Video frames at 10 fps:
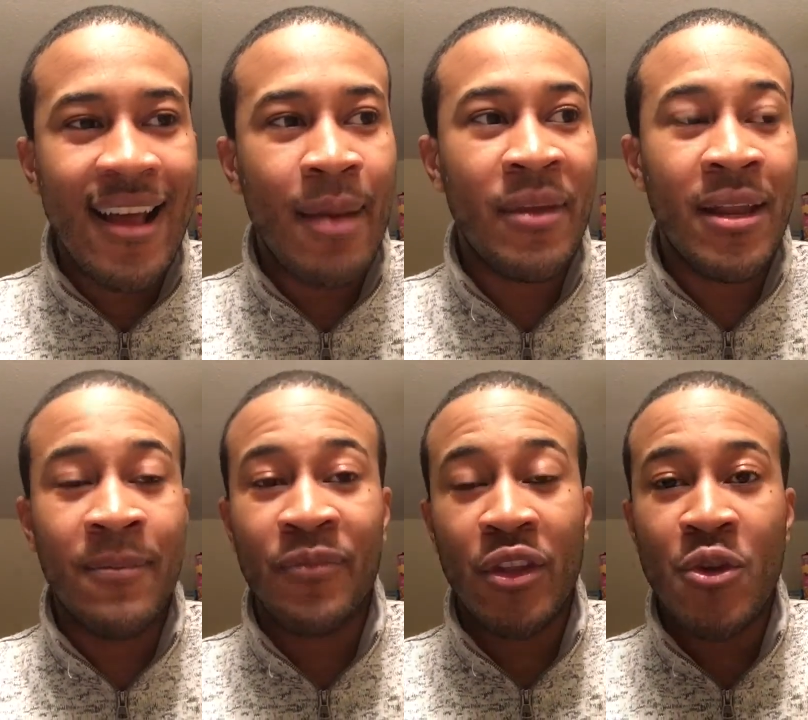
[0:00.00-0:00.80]
I
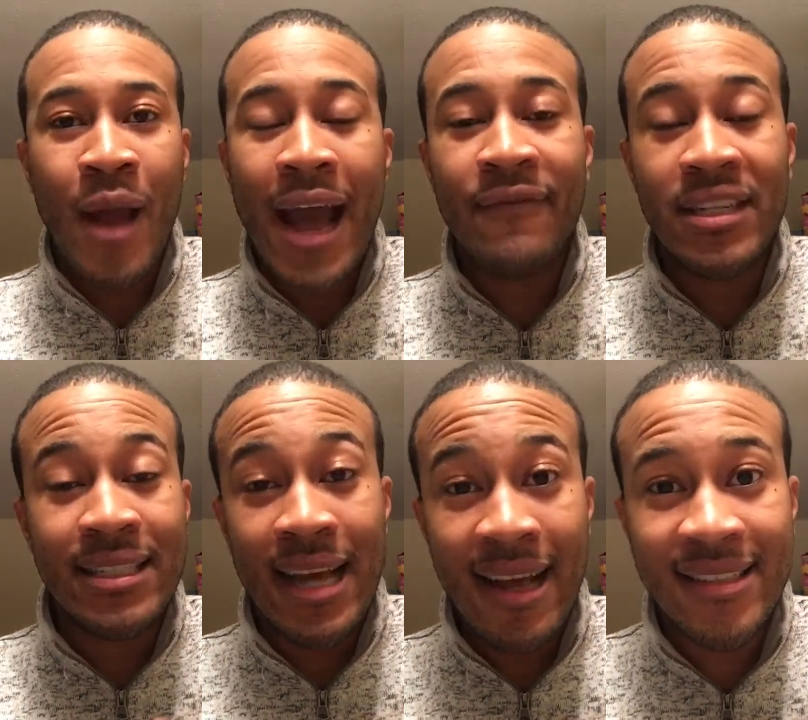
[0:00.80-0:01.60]
mean, you have to
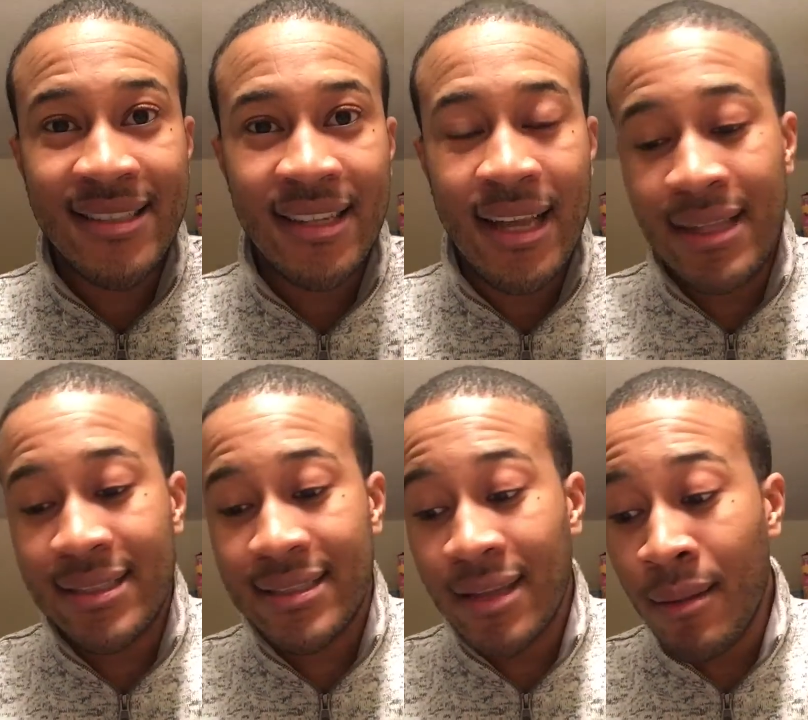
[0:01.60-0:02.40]
test in
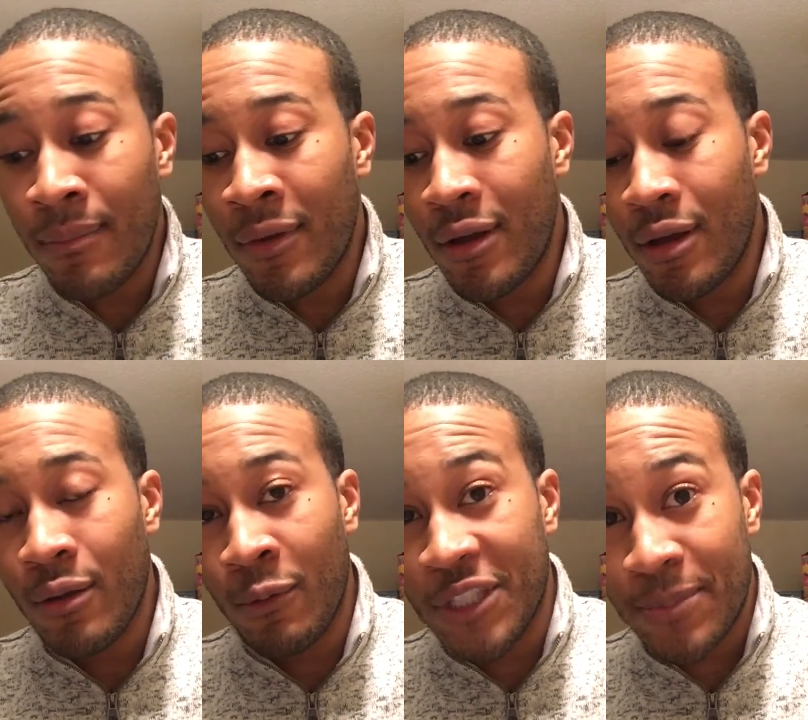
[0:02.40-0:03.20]
some
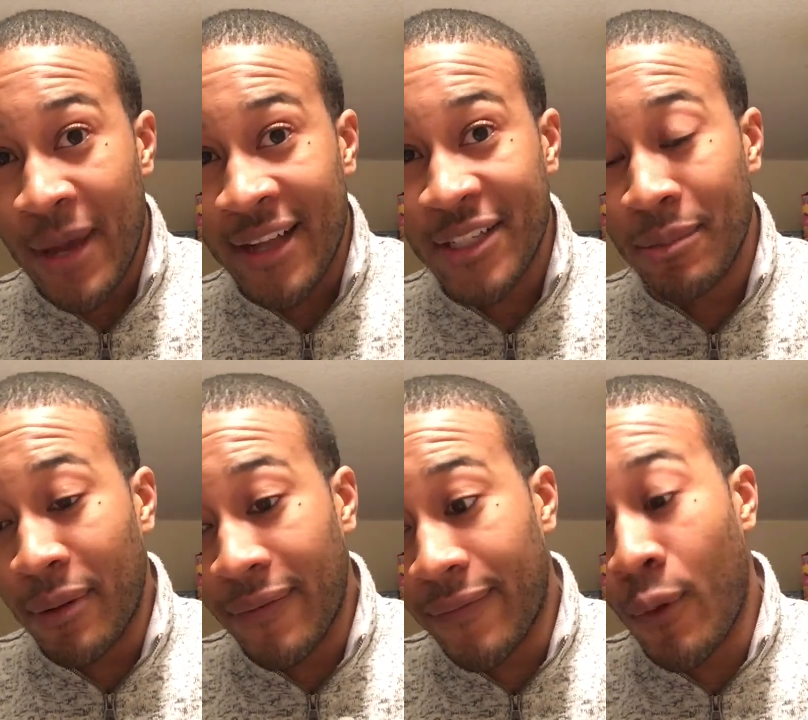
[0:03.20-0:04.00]
respect
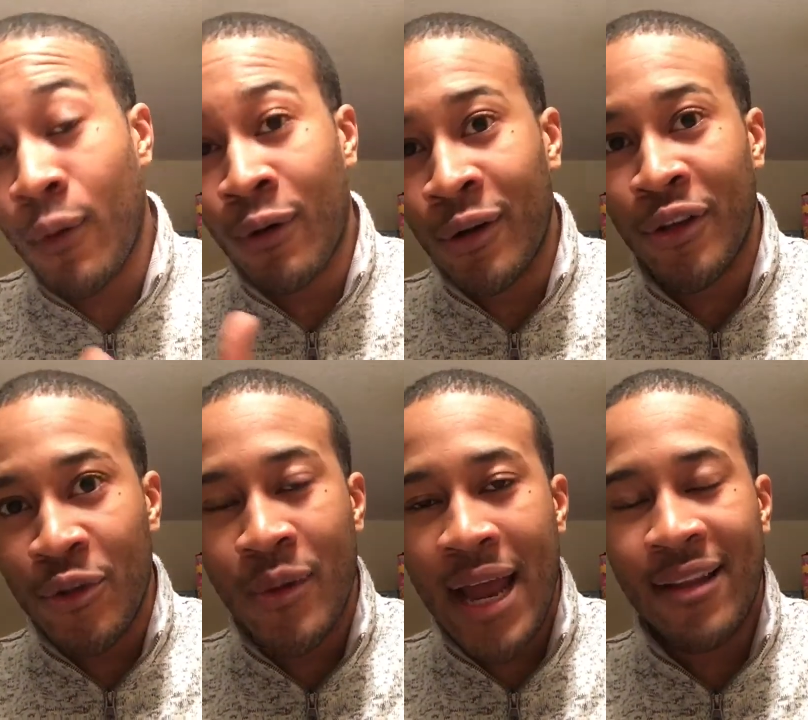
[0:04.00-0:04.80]
before
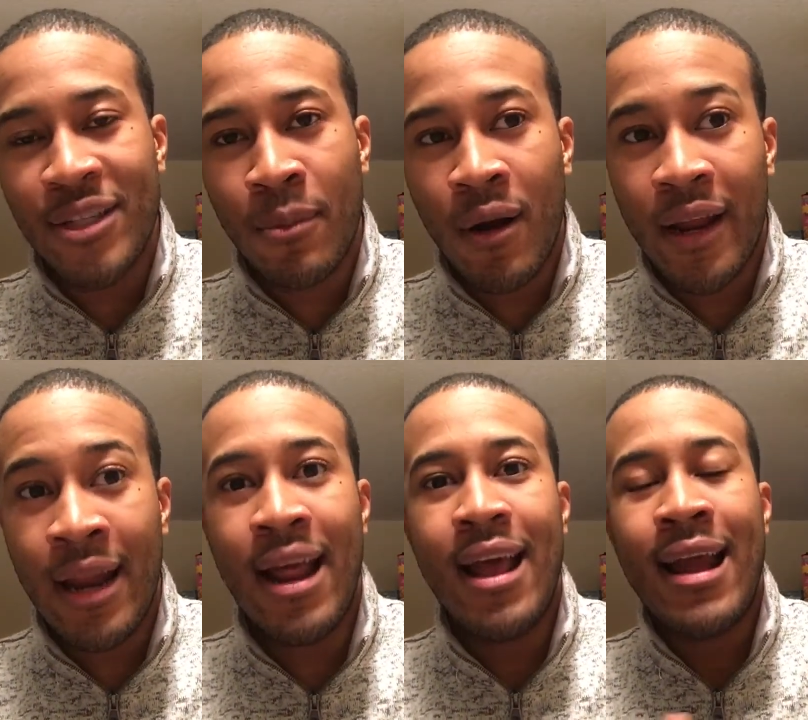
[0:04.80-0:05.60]
you get into
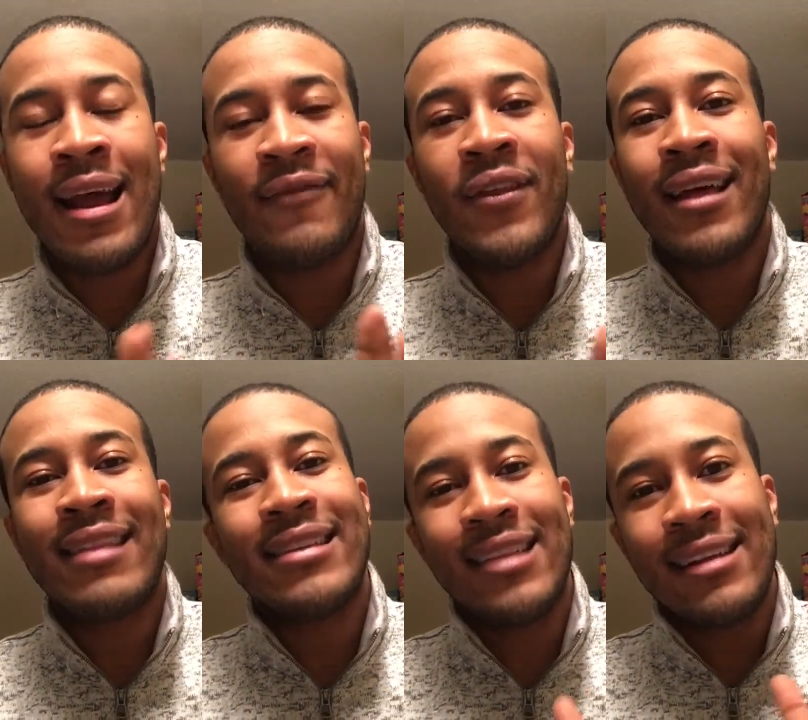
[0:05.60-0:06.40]
market. And I feel like
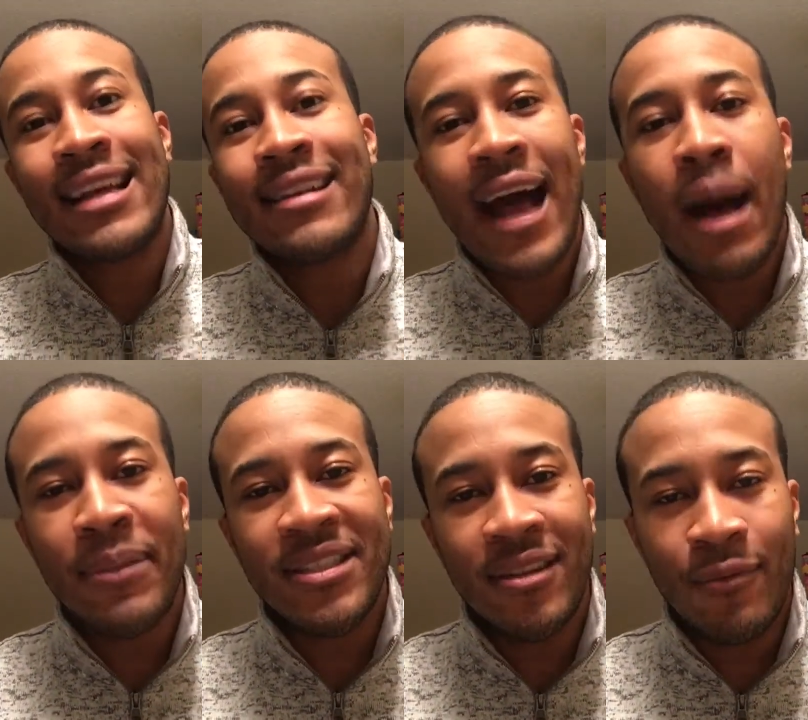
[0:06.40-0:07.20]
that's the exact
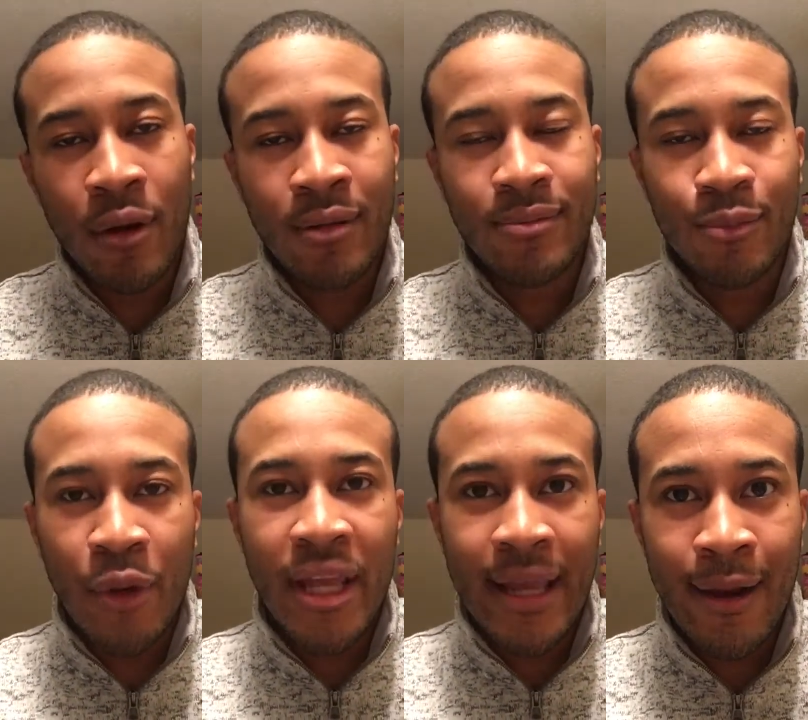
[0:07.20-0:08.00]
opposite of what
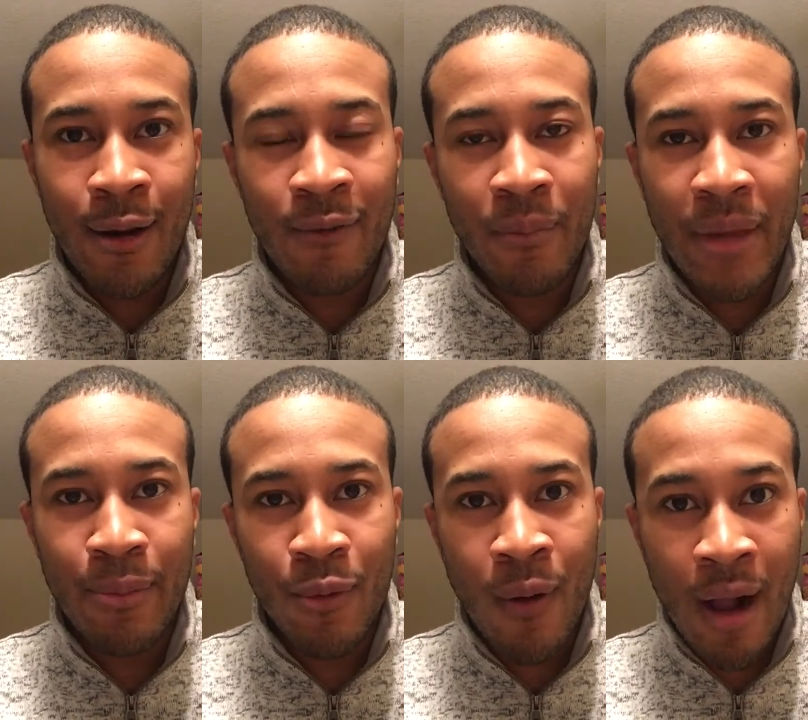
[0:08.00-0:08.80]
we hear from
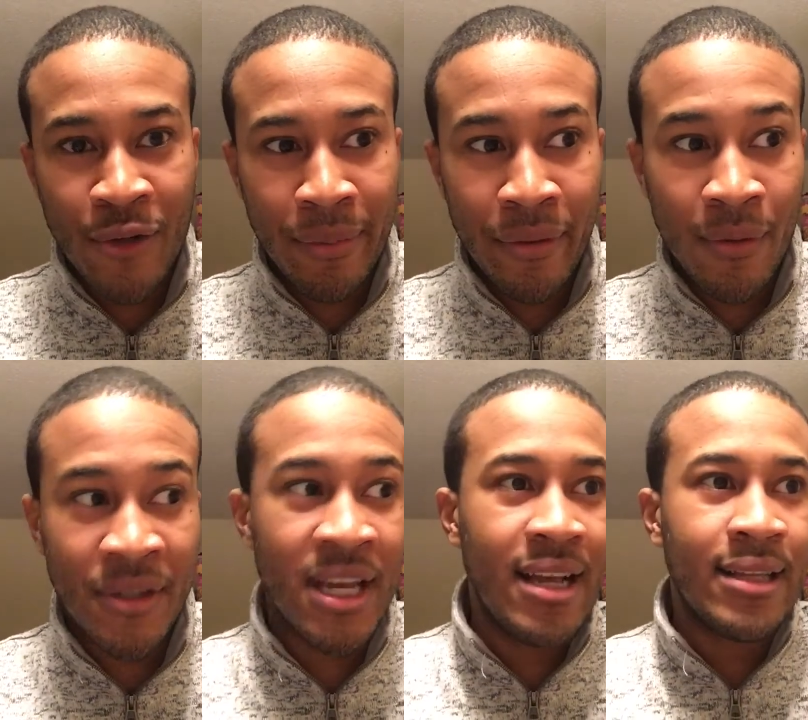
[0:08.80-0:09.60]
people who are
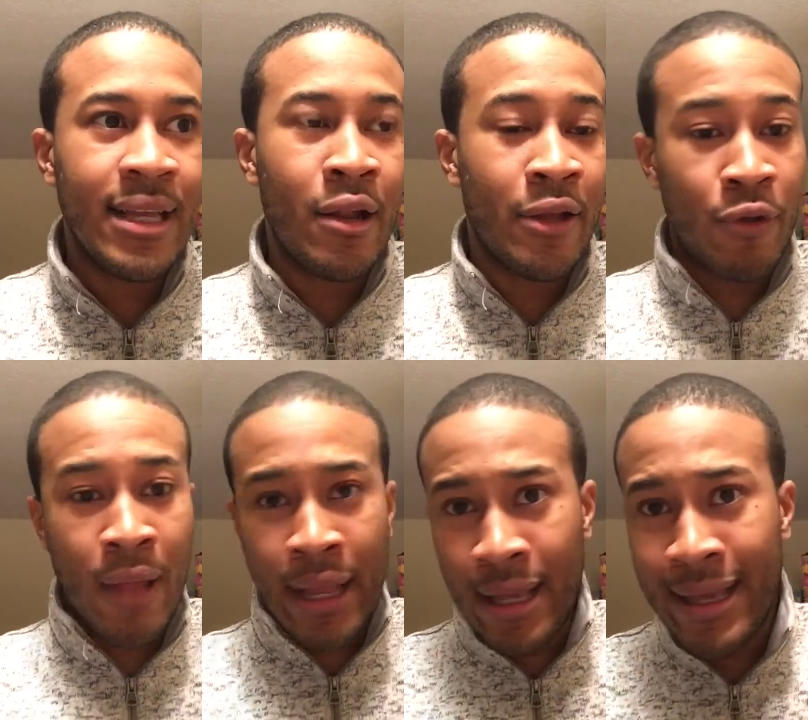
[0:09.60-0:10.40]
entrepreneurs. They're
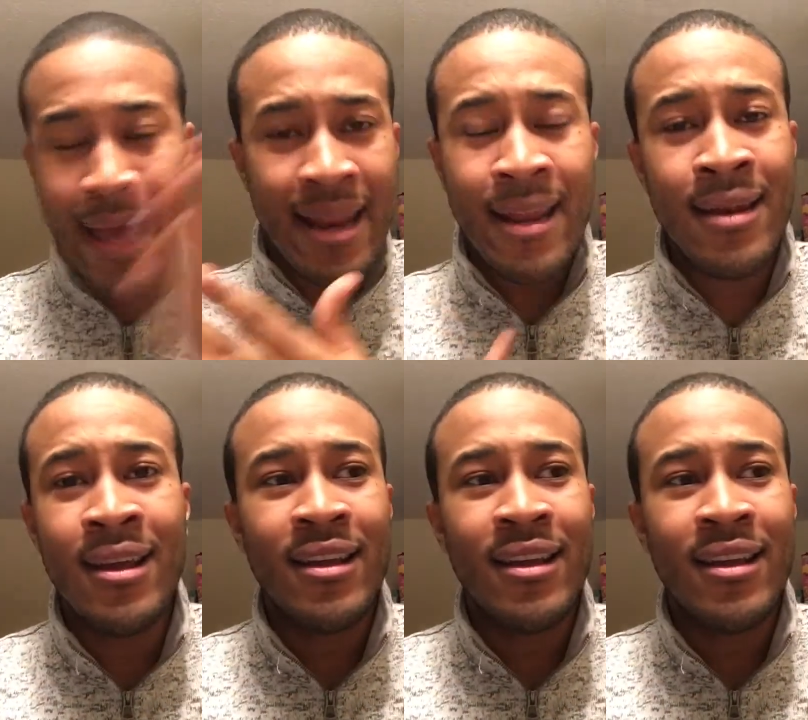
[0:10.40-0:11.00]
like, get in,